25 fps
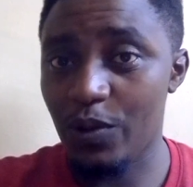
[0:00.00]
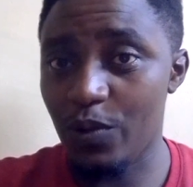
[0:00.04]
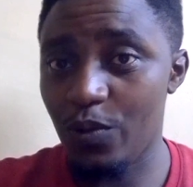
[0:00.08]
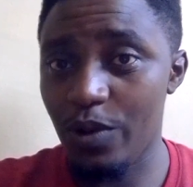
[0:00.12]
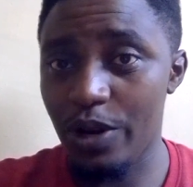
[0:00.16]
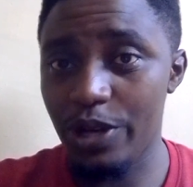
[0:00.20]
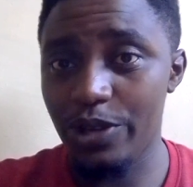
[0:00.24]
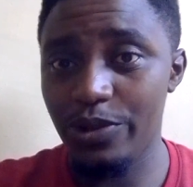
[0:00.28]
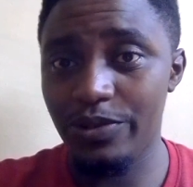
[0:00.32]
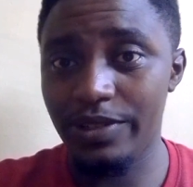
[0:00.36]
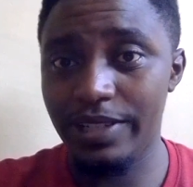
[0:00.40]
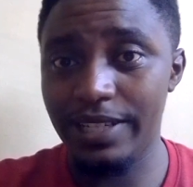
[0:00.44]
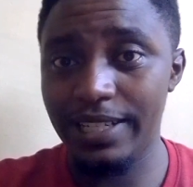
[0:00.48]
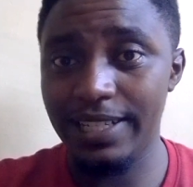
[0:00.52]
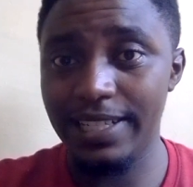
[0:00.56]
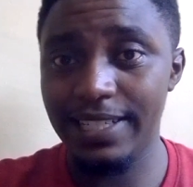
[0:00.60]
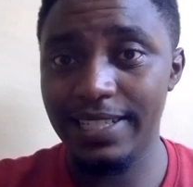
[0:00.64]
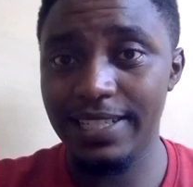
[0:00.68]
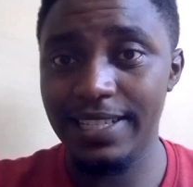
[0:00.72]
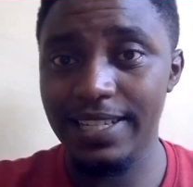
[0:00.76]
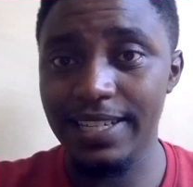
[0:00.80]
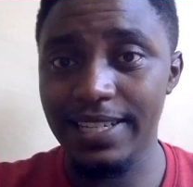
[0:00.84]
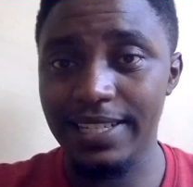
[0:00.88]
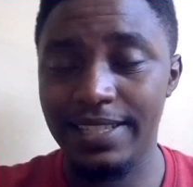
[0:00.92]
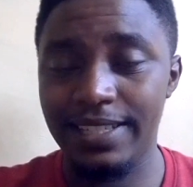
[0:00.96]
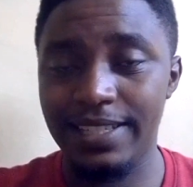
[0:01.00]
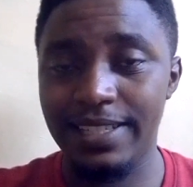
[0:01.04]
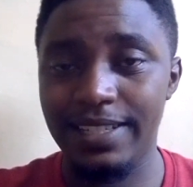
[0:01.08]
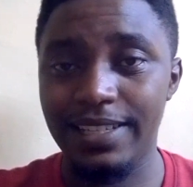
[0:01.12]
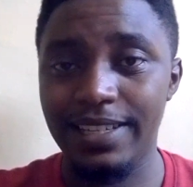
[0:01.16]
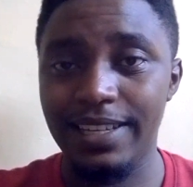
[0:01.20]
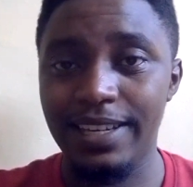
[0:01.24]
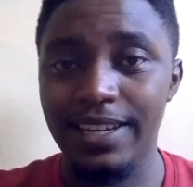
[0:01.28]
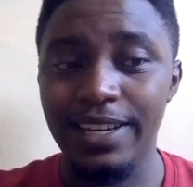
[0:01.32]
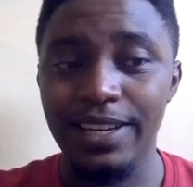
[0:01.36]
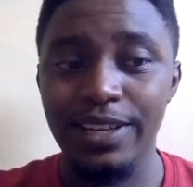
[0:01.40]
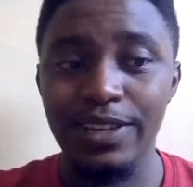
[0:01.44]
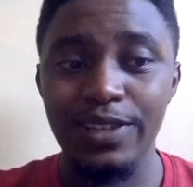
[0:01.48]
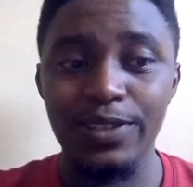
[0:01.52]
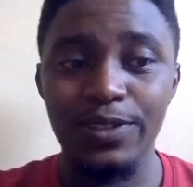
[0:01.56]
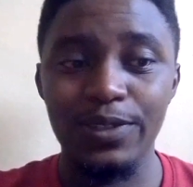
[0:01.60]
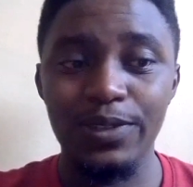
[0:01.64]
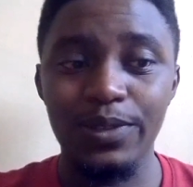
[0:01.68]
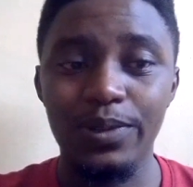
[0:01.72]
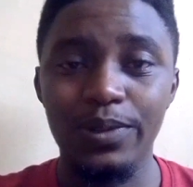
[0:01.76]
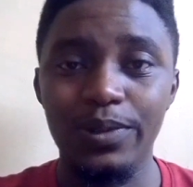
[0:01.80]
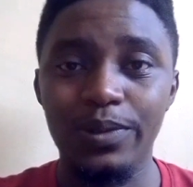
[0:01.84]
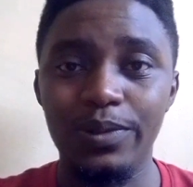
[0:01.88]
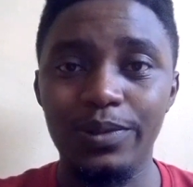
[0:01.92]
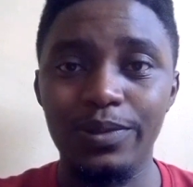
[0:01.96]
why you clicked yes.
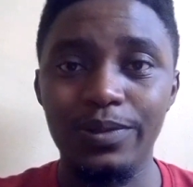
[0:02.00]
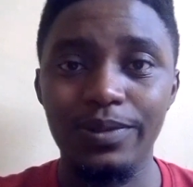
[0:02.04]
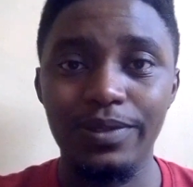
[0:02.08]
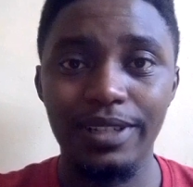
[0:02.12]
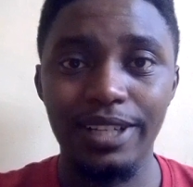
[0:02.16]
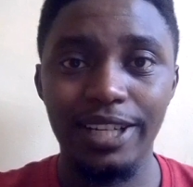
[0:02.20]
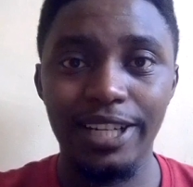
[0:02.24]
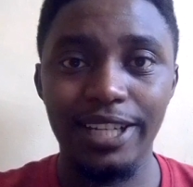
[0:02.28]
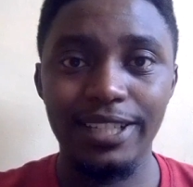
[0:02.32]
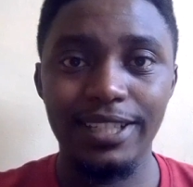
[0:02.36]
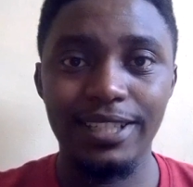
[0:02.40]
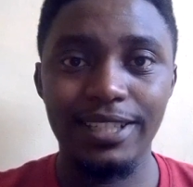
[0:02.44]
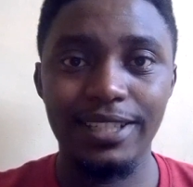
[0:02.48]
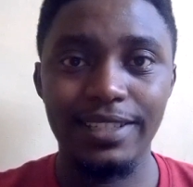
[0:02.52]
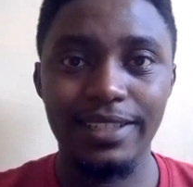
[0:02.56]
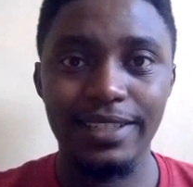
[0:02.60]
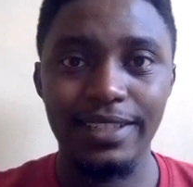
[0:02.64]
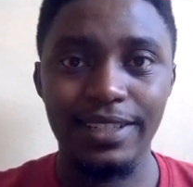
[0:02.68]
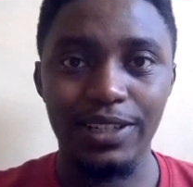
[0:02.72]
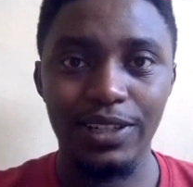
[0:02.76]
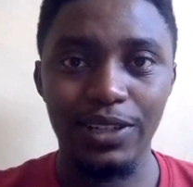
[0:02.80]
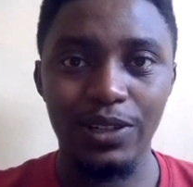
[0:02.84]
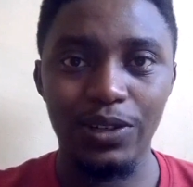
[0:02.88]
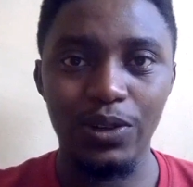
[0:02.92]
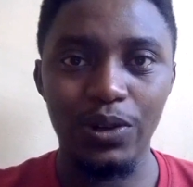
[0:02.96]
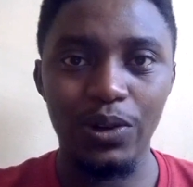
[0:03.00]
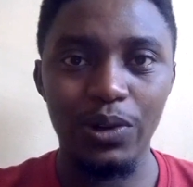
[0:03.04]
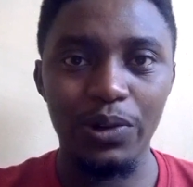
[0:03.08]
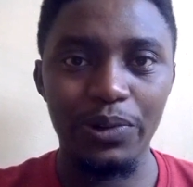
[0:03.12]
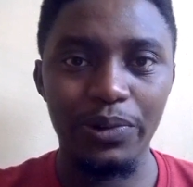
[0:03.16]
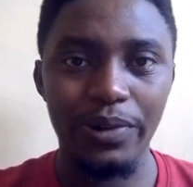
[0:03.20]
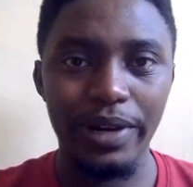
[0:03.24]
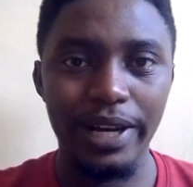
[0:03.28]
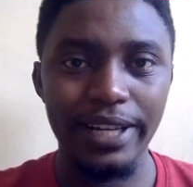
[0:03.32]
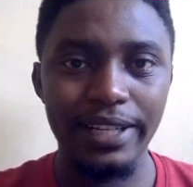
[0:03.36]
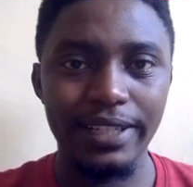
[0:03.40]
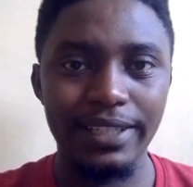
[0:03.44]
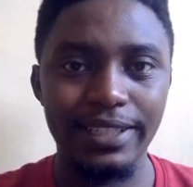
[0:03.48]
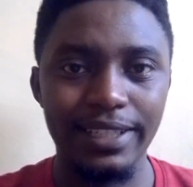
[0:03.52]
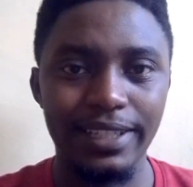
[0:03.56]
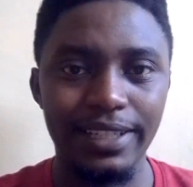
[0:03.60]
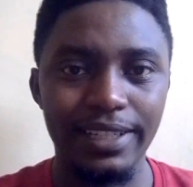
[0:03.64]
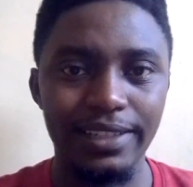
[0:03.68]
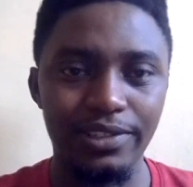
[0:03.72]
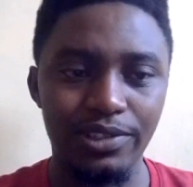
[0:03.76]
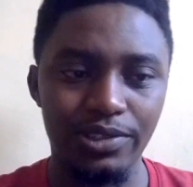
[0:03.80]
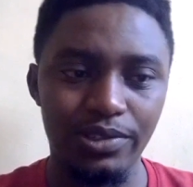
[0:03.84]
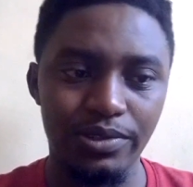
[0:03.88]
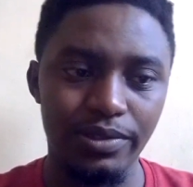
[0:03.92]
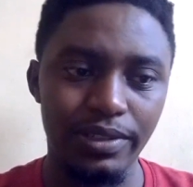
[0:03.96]
So let's go right
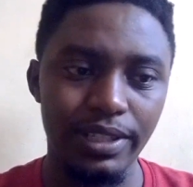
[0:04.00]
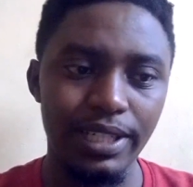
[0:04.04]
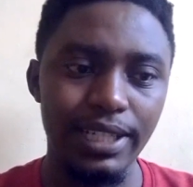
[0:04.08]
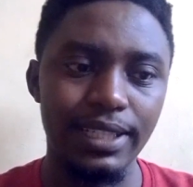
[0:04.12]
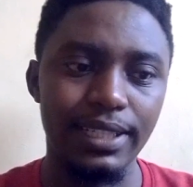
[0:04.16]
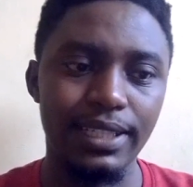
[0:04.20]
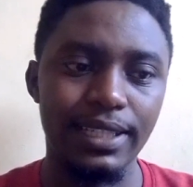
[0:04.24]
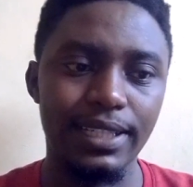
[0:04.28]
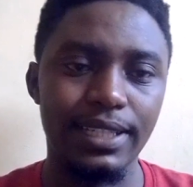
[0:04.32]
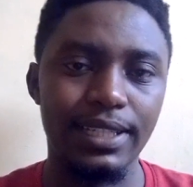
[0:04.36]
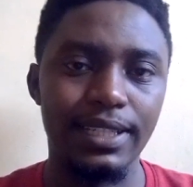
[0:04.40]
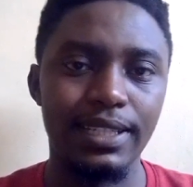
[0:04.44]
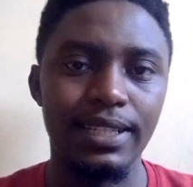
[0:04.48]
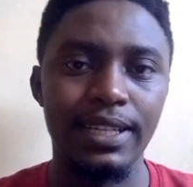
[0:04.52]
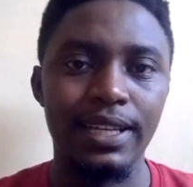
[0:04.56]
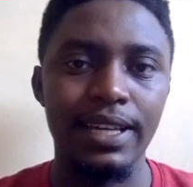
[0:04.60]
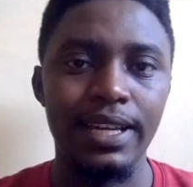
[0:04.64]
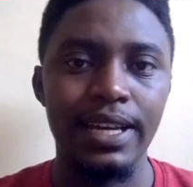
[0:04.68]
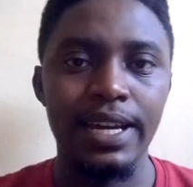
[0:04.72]
into it.